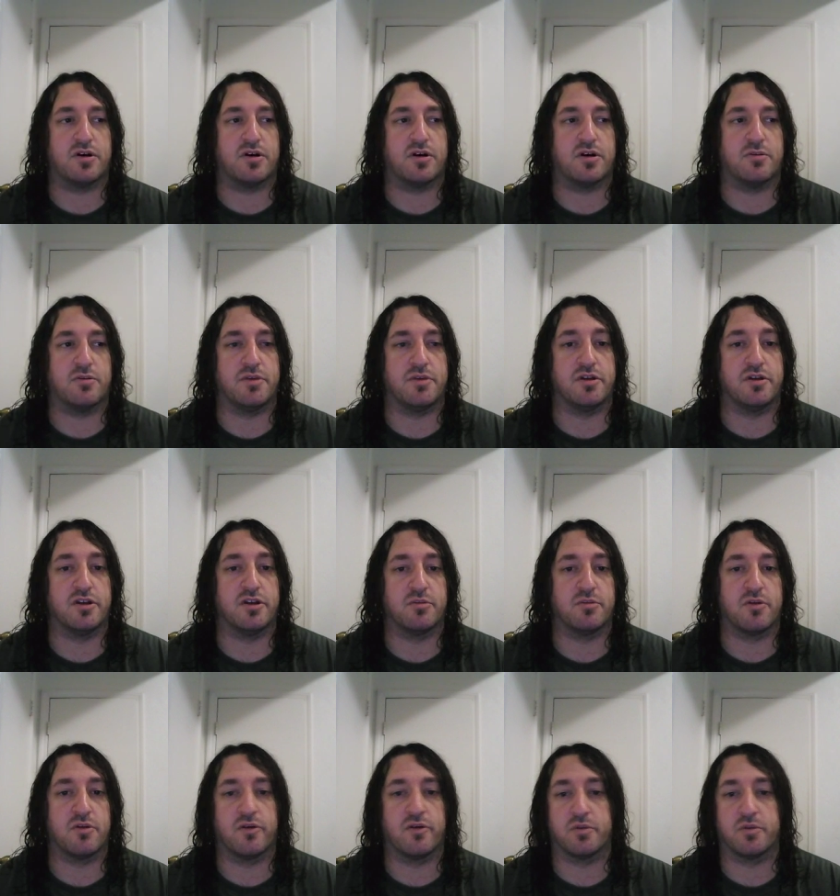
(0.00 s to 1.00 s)
me and him
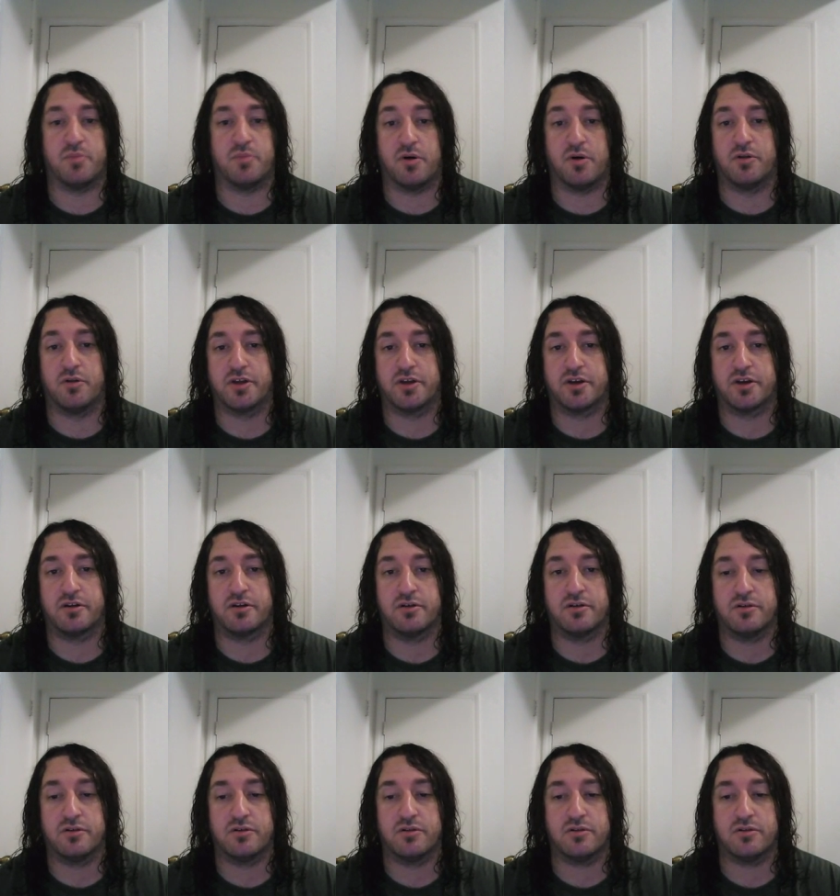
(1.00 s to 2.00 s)
going bowling
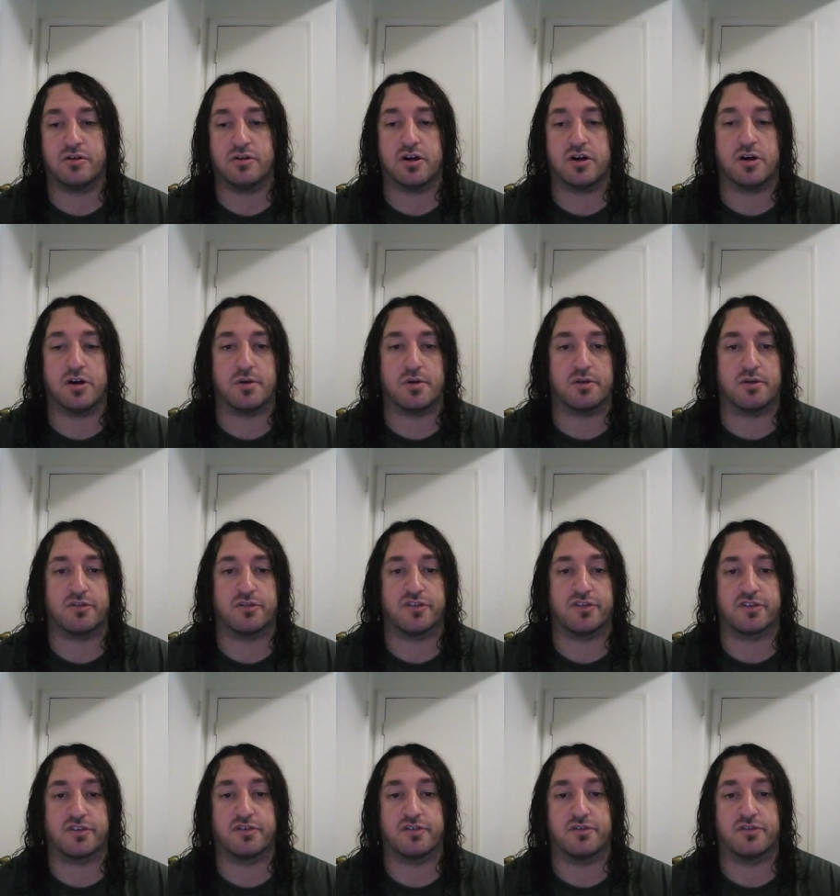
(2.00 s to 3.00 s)
when I was
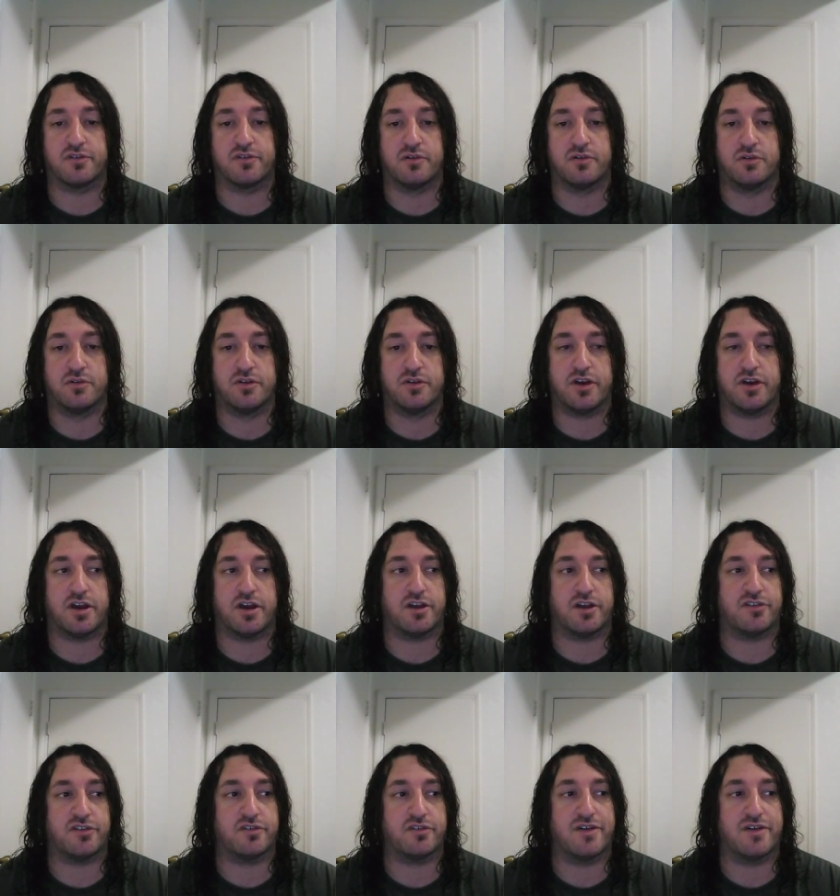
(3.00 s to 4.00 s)
6 years old, and I
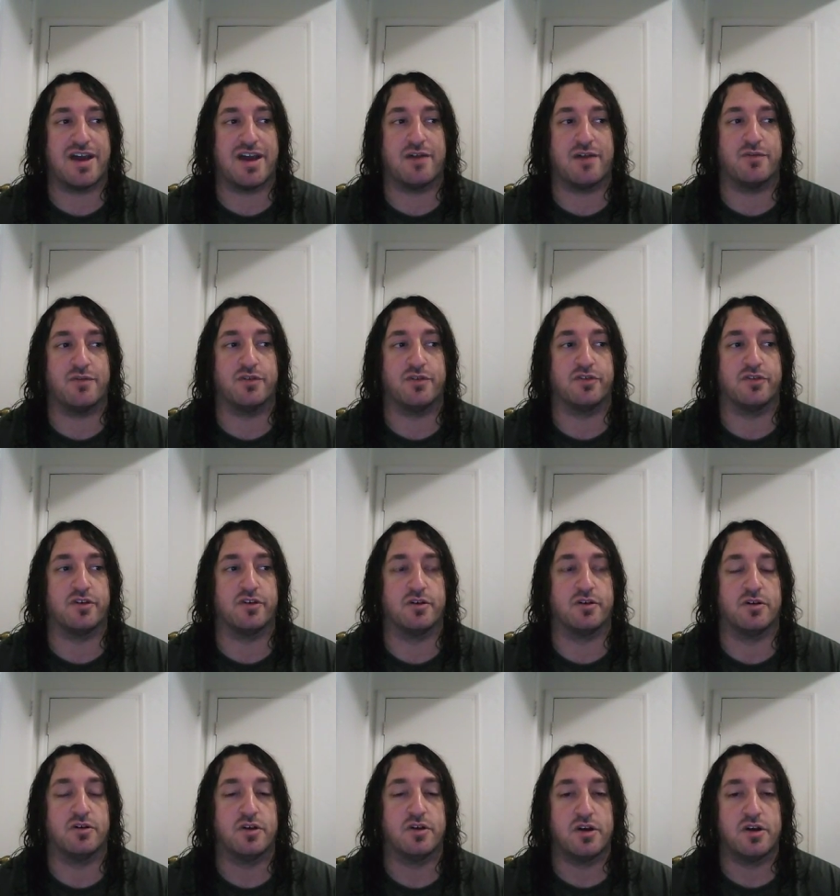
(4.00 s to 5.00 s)
still have his
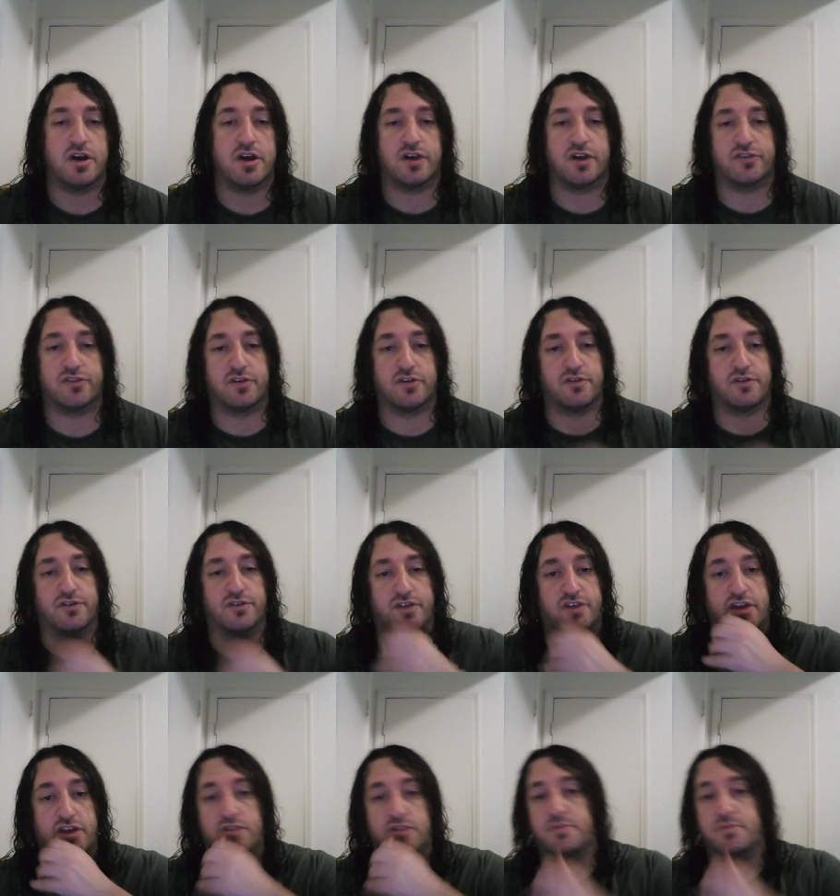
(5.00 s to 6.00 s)

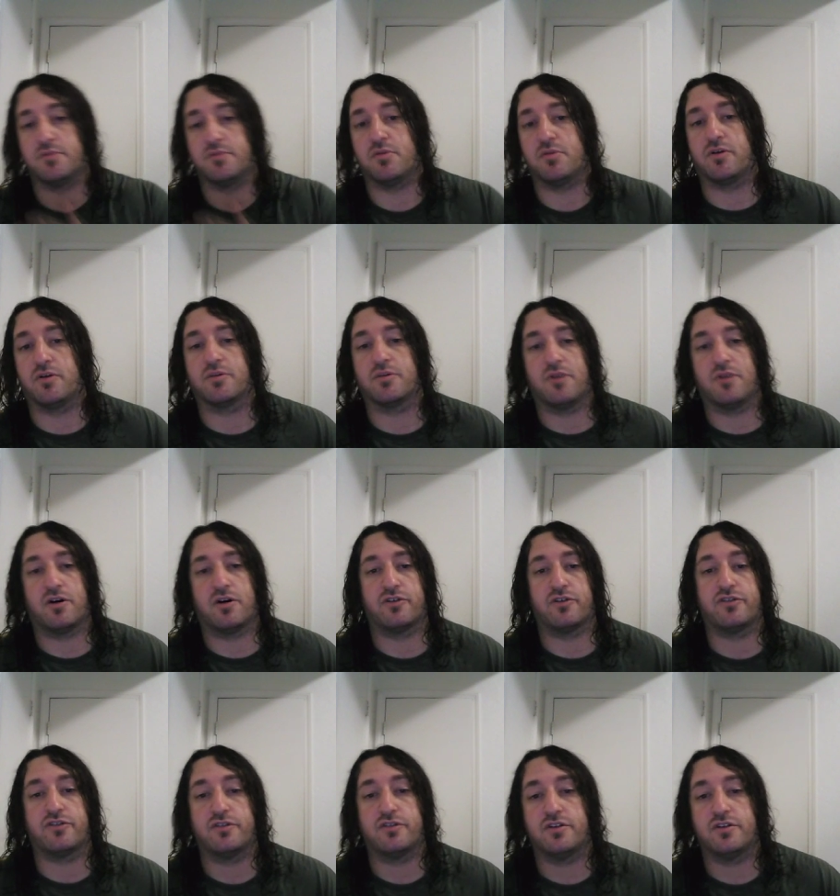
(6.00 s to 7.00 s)
candlepin bowling
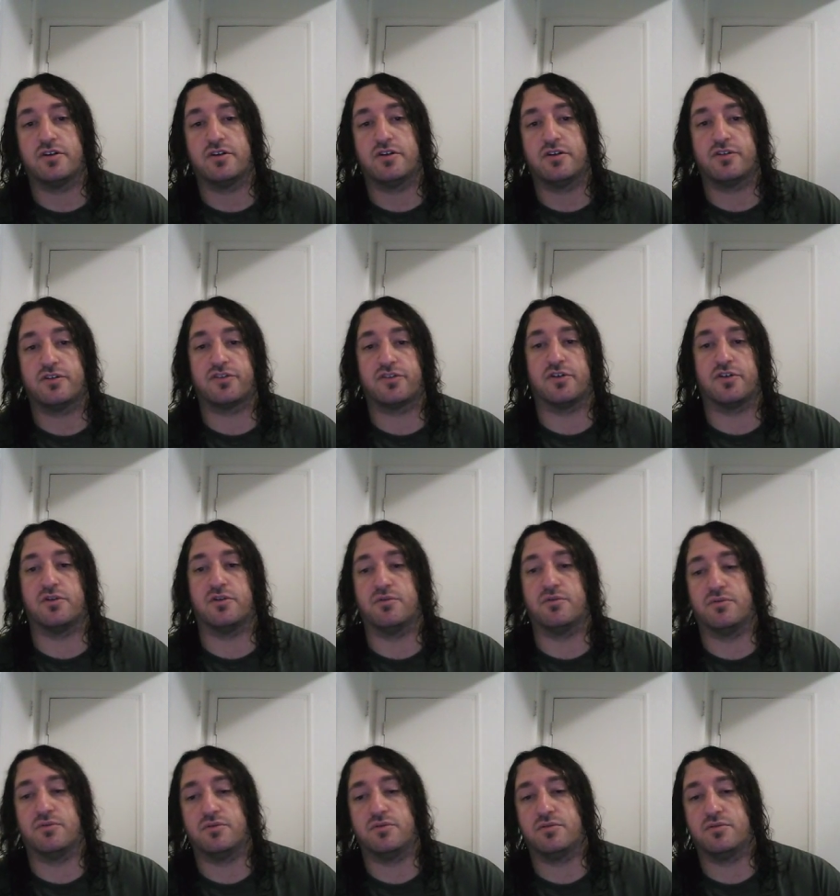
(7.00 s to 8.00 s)
balls. So
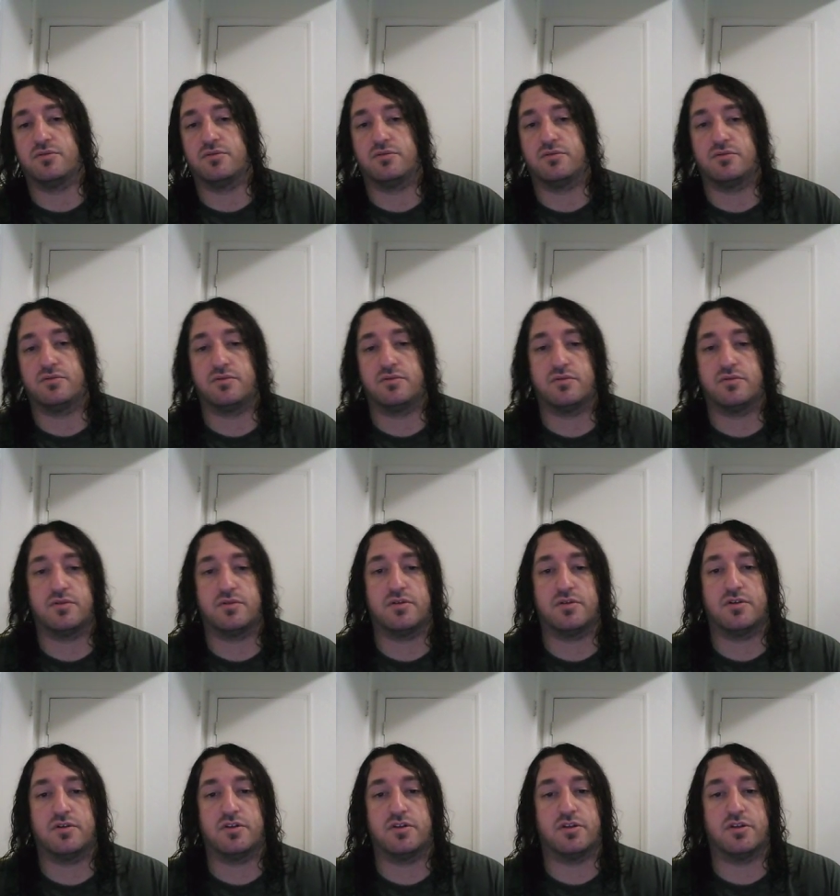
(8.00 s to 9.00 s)

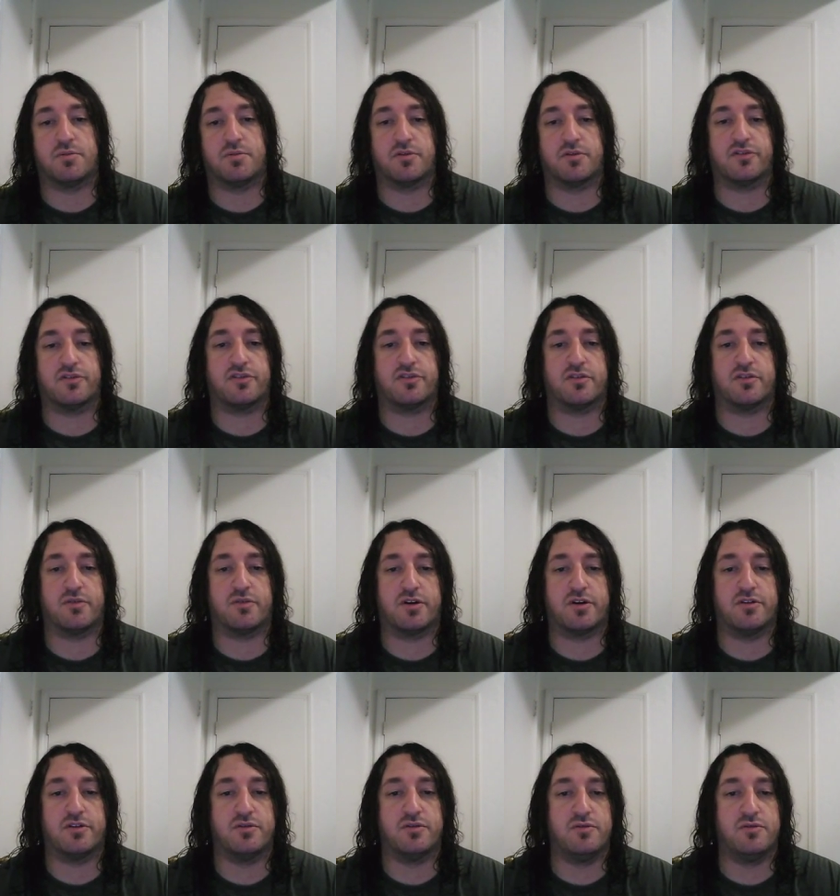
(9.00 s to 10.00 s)
the
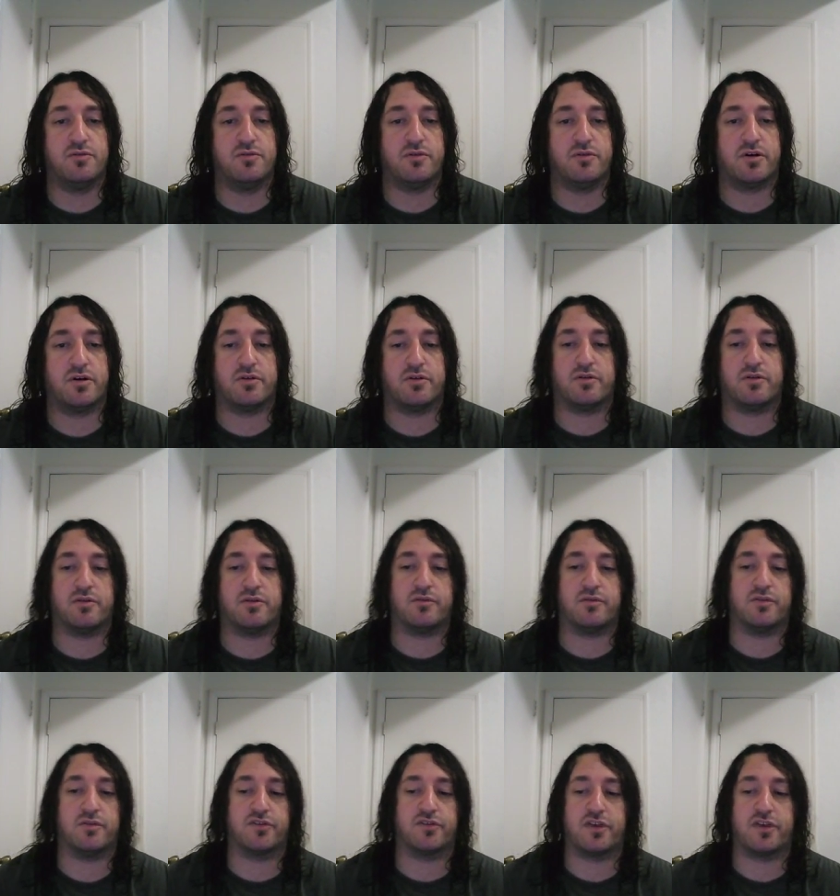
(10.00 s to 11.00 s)
one who
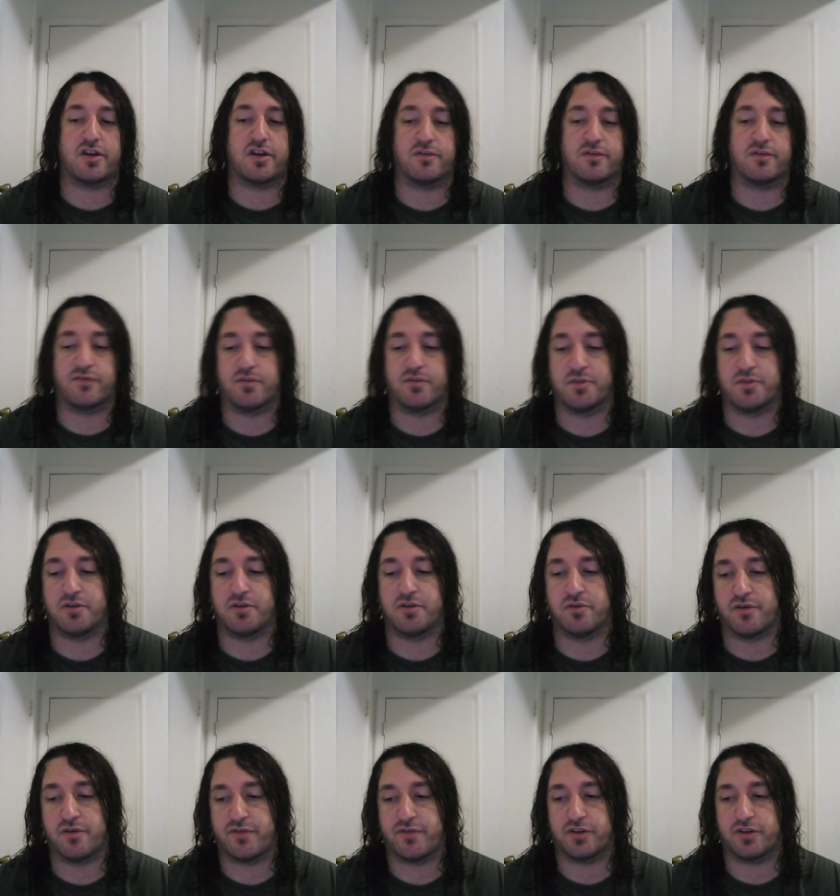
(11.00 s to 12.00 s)
was taken from me, who
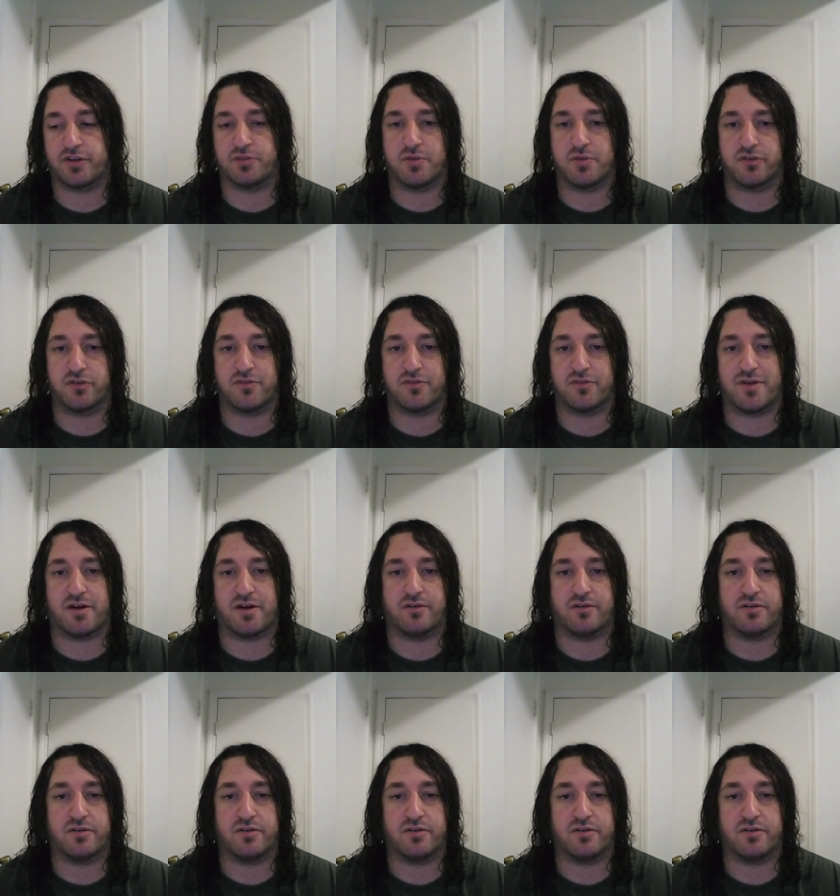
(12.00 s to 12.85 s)
I felt the most about,